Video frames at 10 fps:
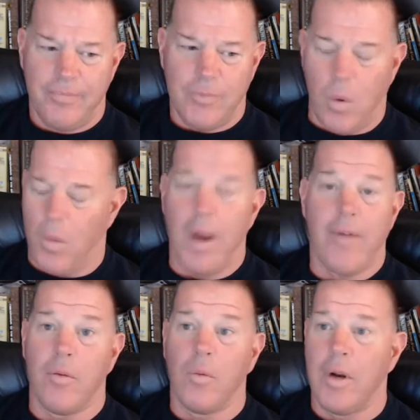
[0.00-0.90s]
well,
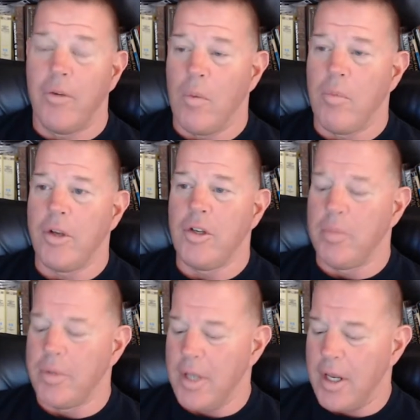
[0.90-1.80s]
whatever
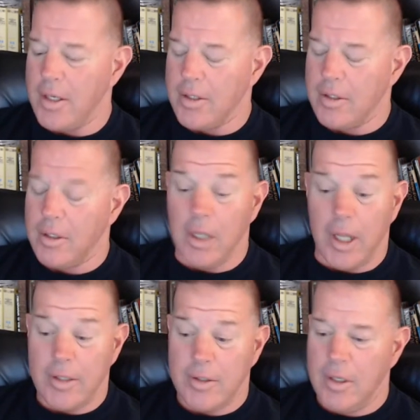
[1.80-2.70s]
1.2% is
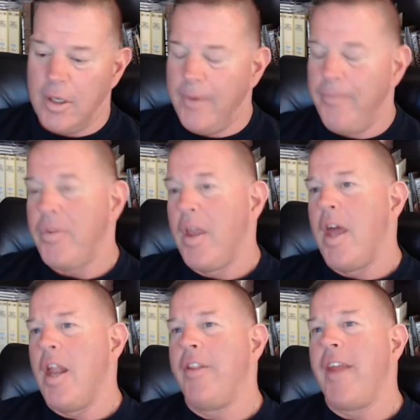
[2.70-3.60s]
clicks.
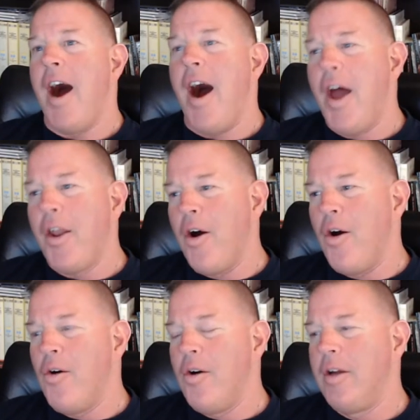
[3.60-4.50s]
And on the
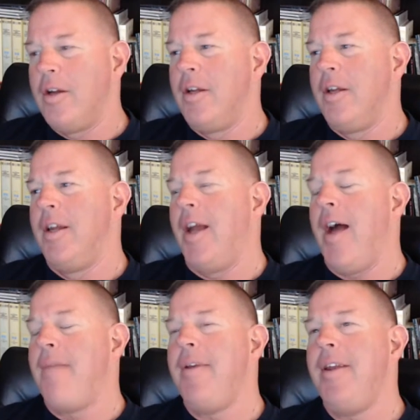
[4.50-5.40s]
auto,
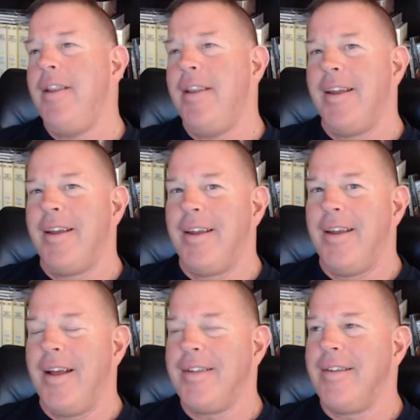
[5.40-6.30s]
I mean,
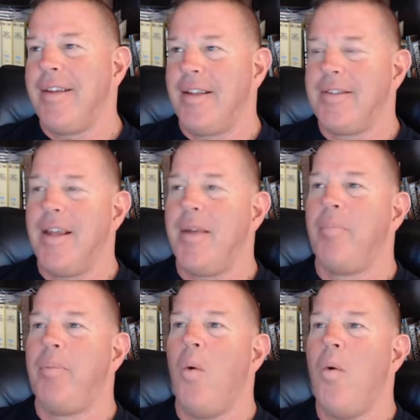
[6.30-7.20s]
it's like
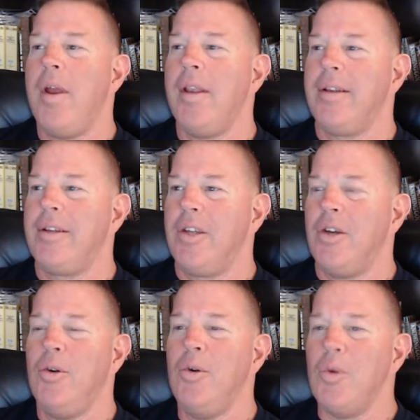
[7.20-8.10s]

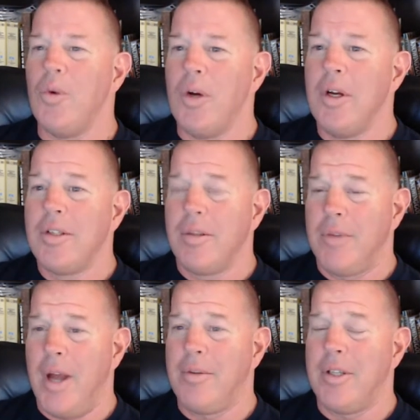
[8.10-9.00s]
0.2.
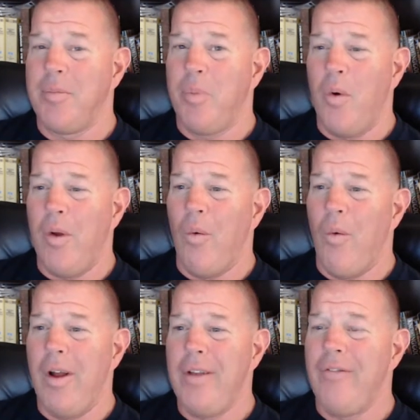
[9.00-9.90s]
Sometimes it's
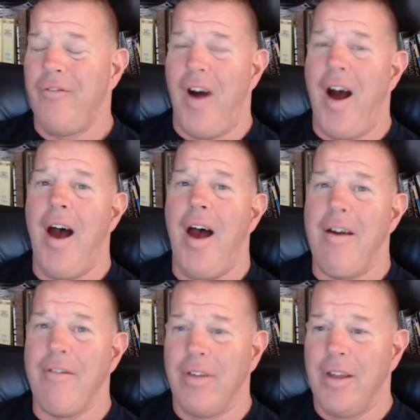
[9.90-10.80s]
0.15
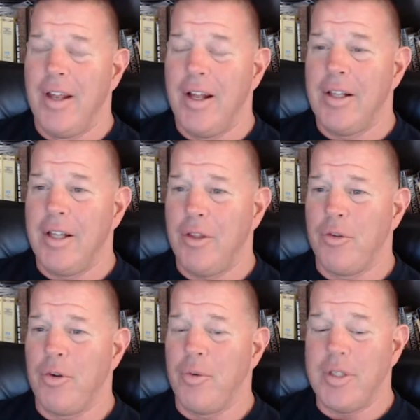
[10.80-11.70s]

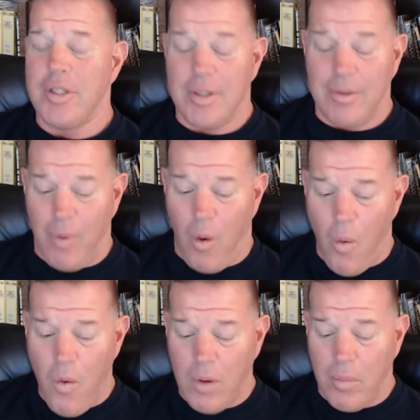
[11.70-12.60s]
click-through, which is
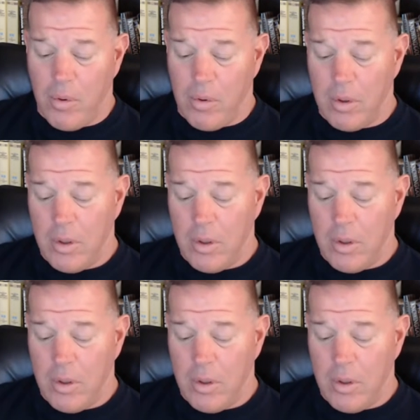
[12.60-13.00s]
horrible.